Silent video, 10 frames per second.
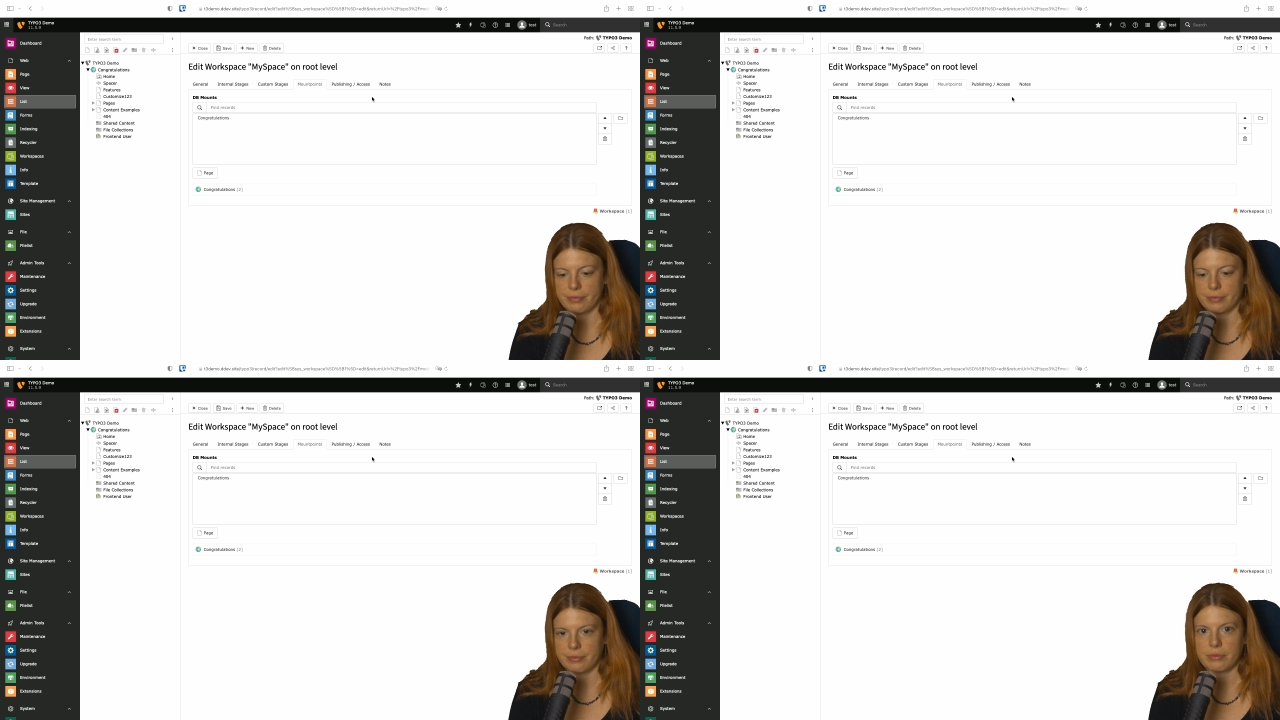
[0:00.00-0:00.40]

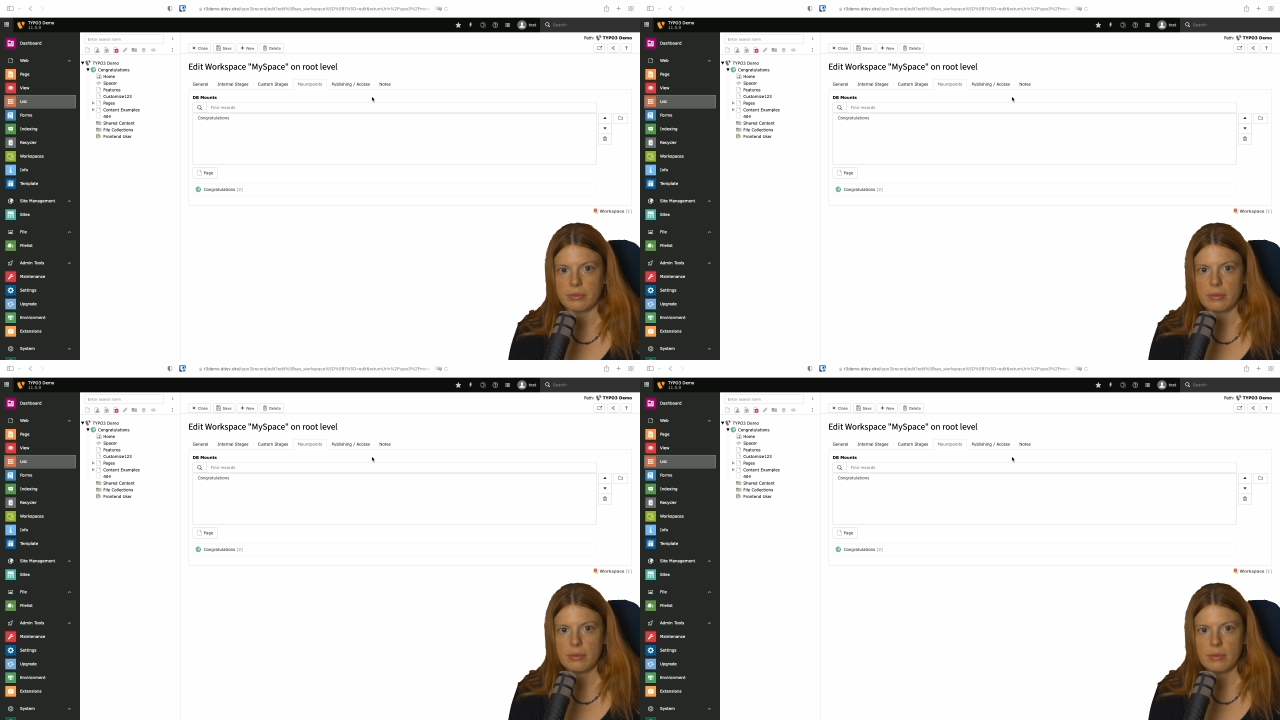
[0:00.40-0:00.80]

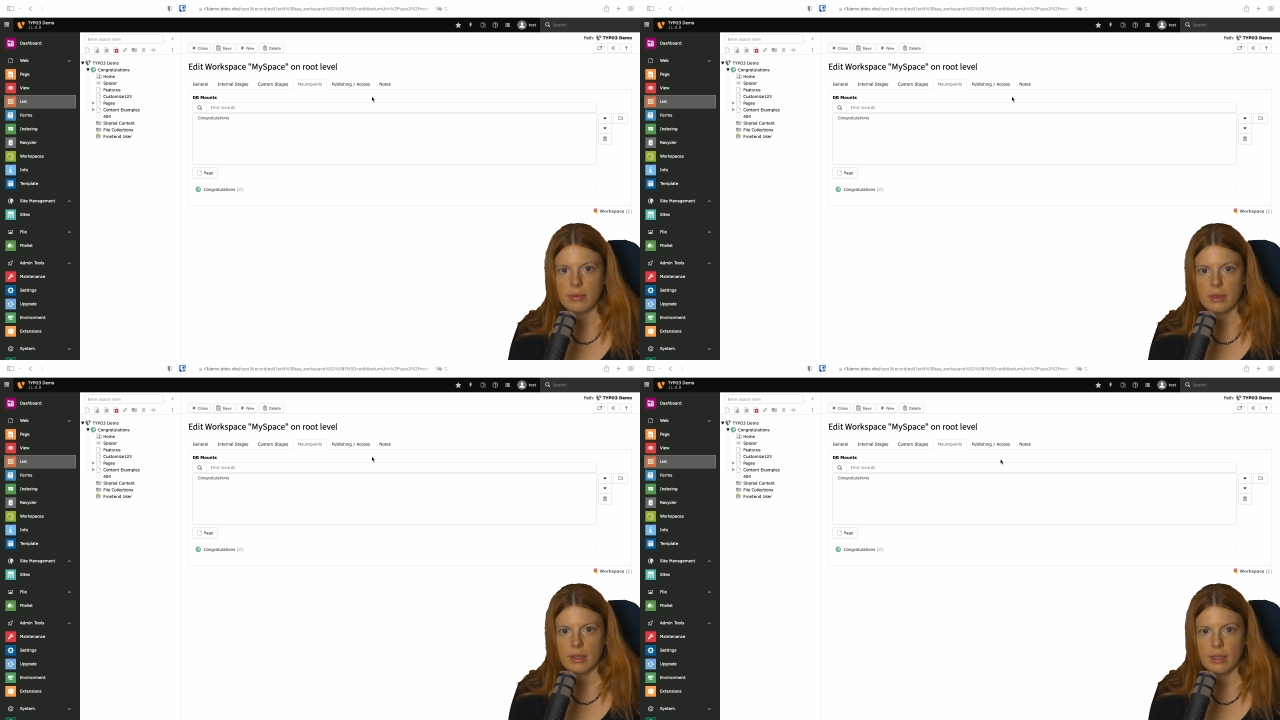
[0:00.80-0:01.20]

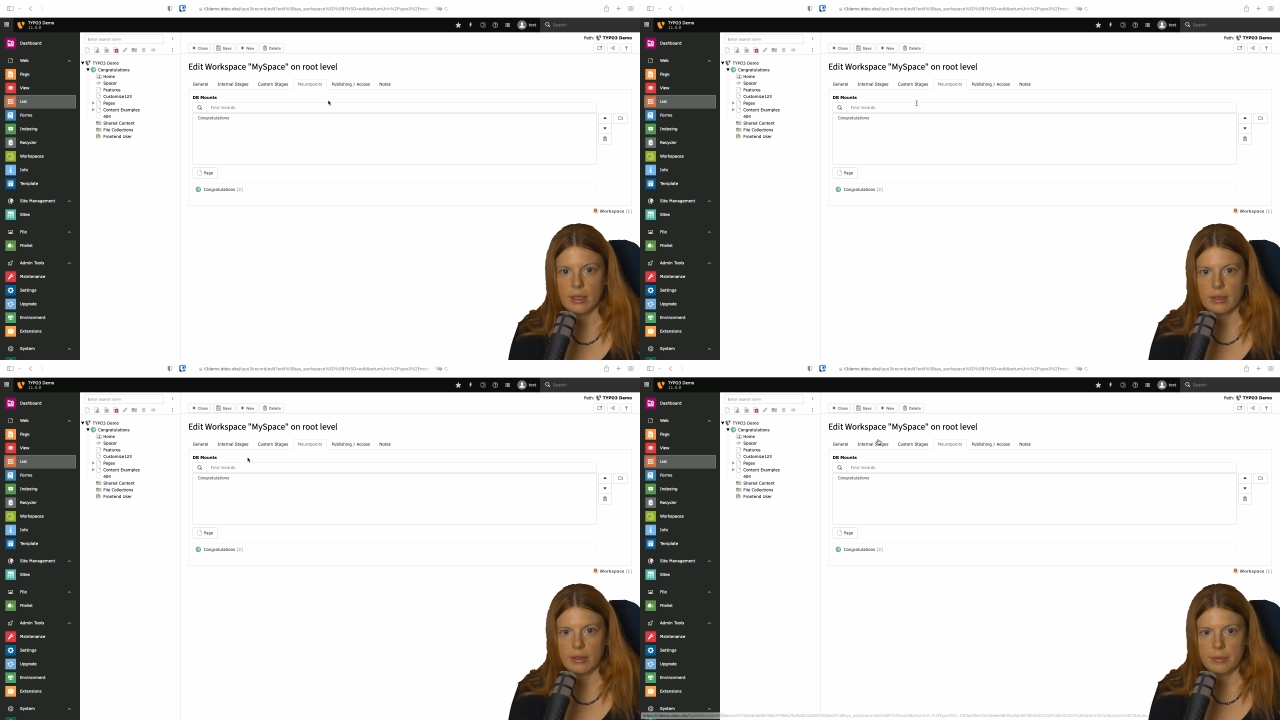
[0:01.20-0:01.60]

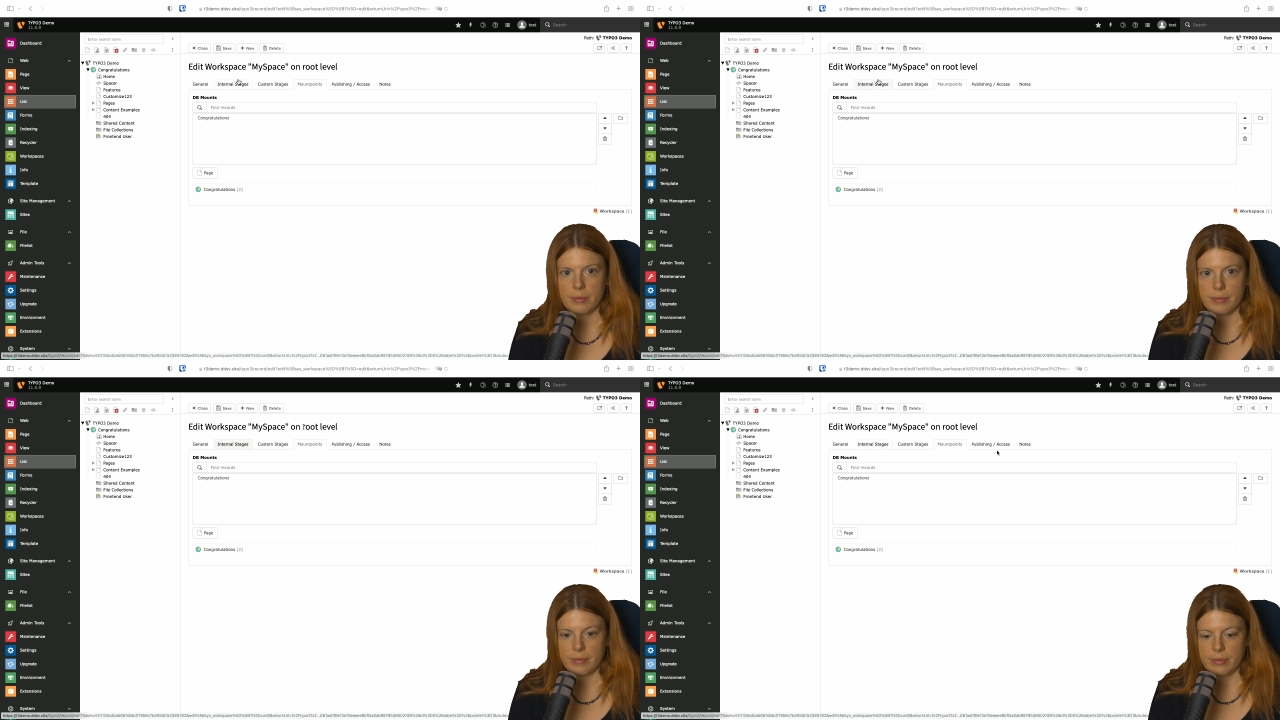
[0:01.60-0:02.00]

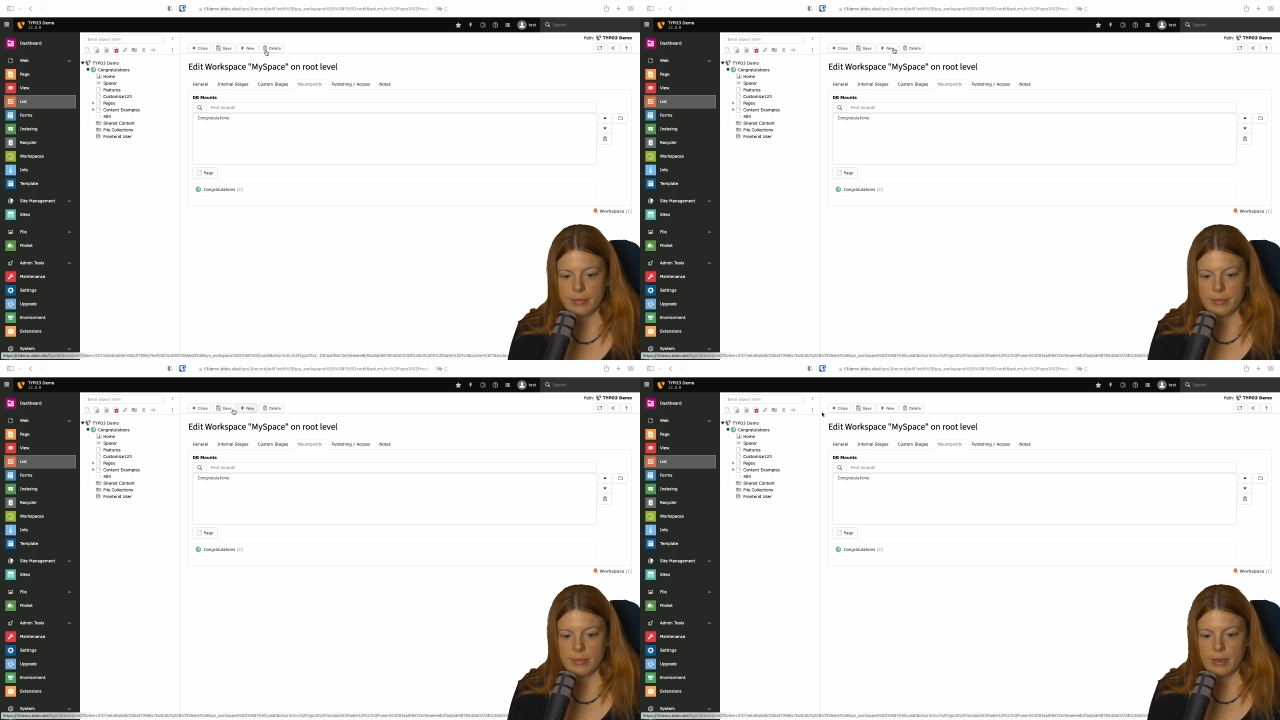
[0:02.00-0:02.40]

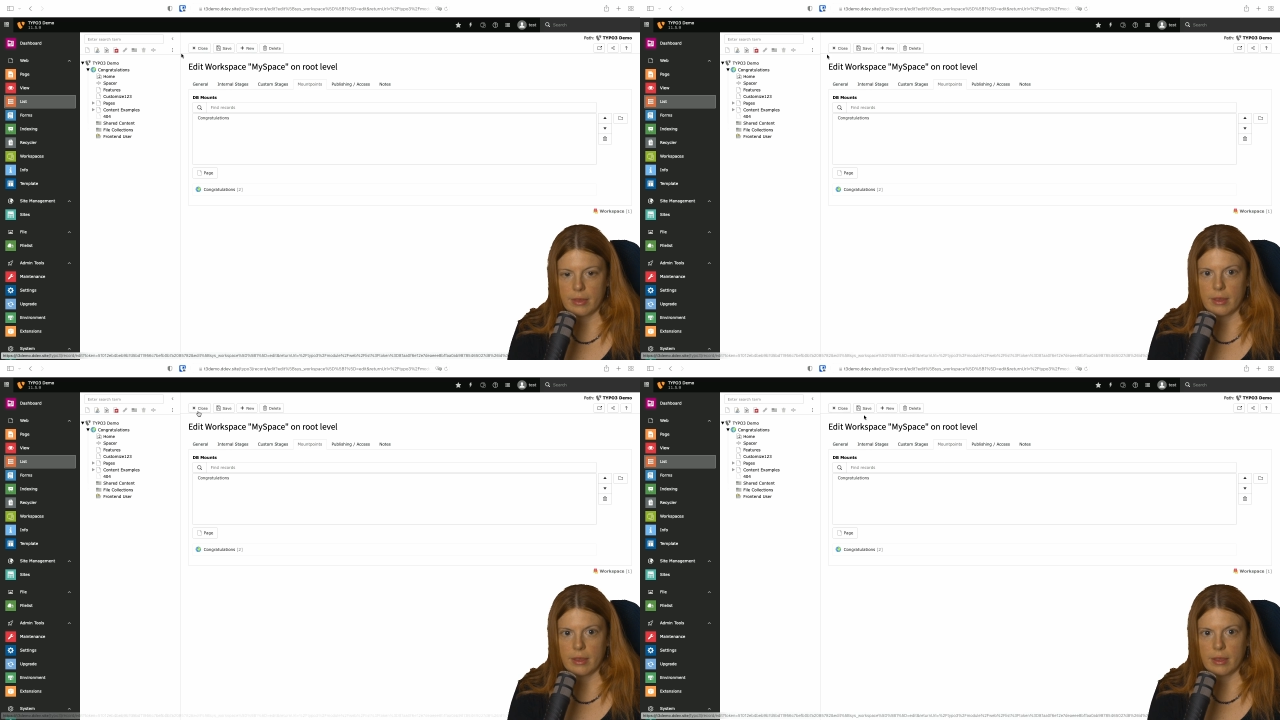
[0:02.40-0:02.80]

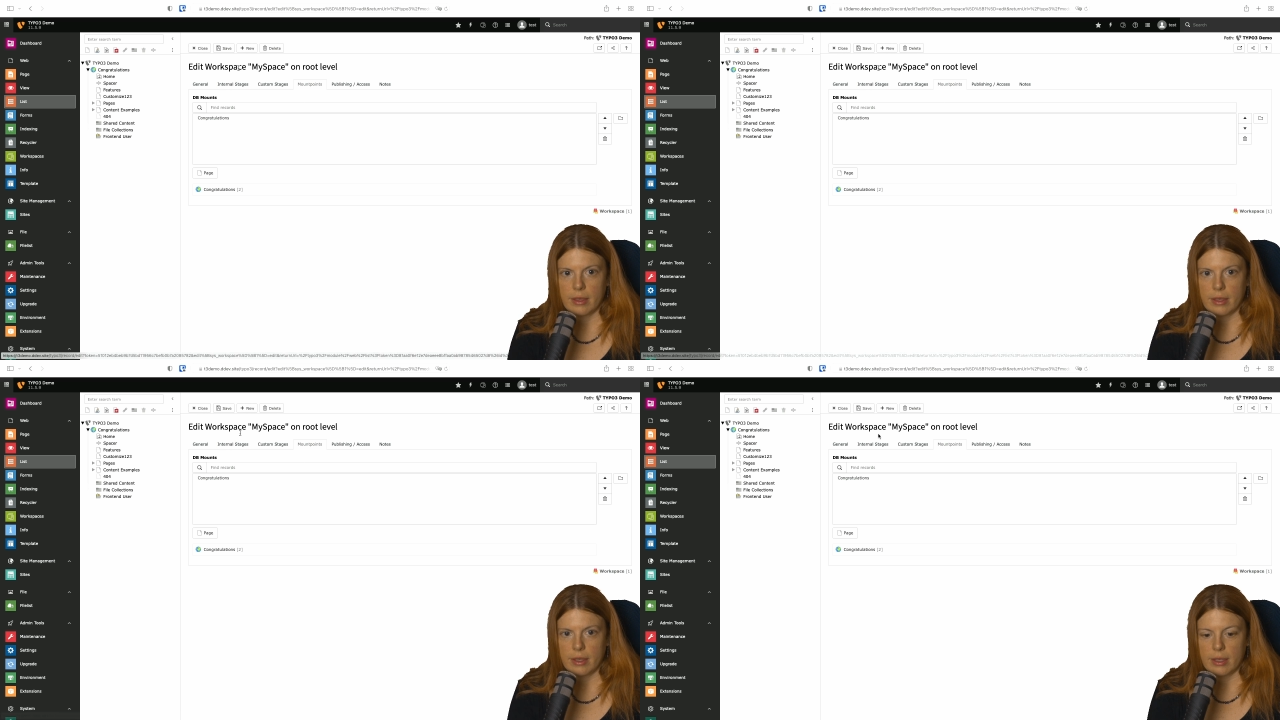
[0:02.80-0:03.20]

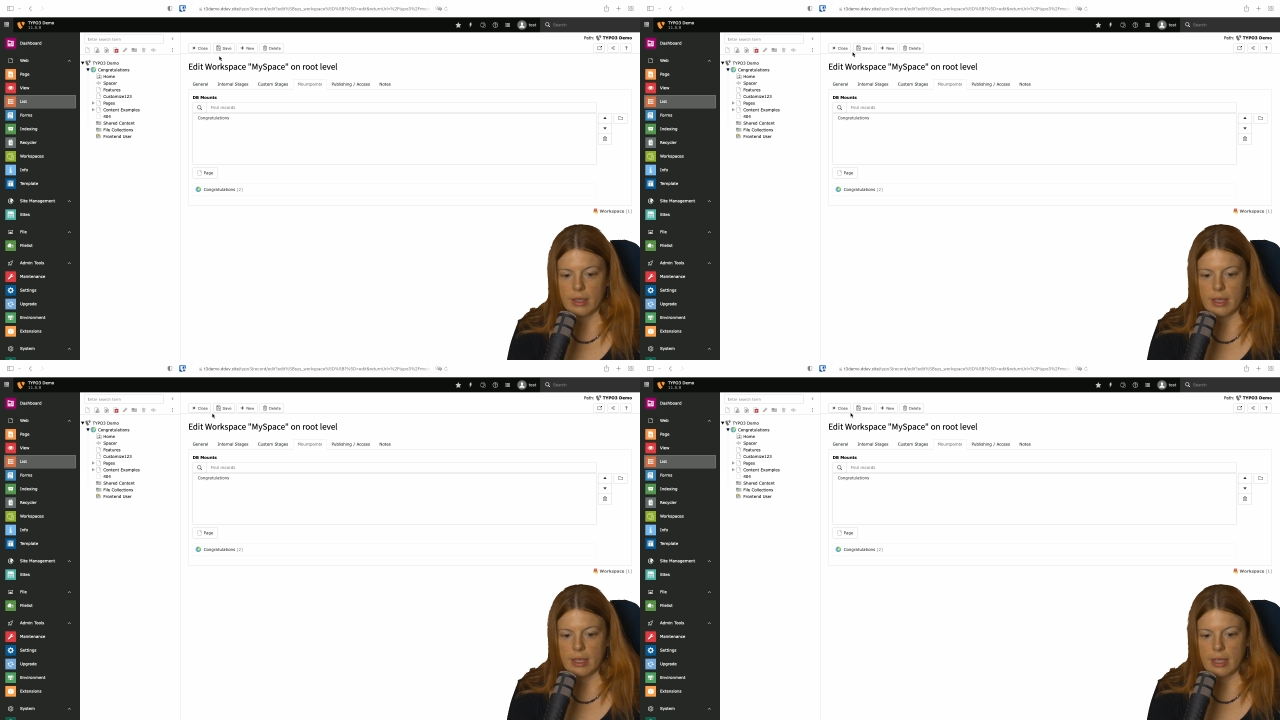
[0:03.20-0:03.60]

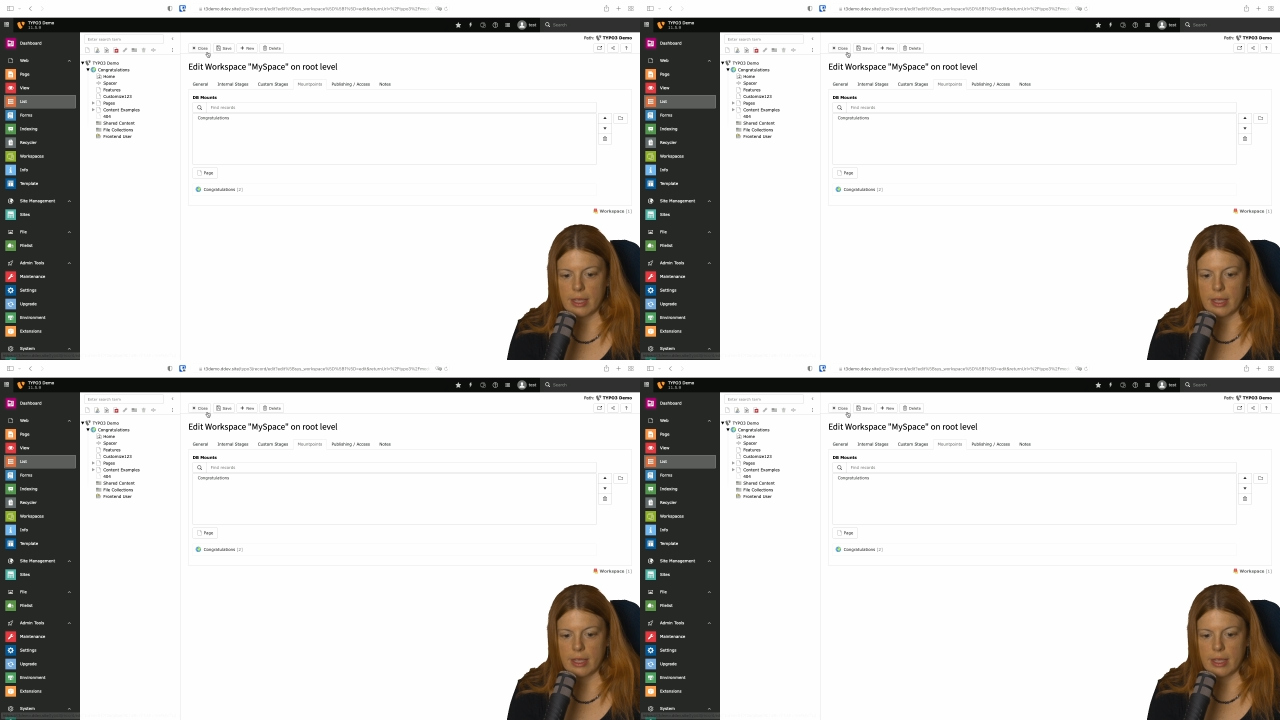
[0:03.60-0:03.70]
(no one is talking)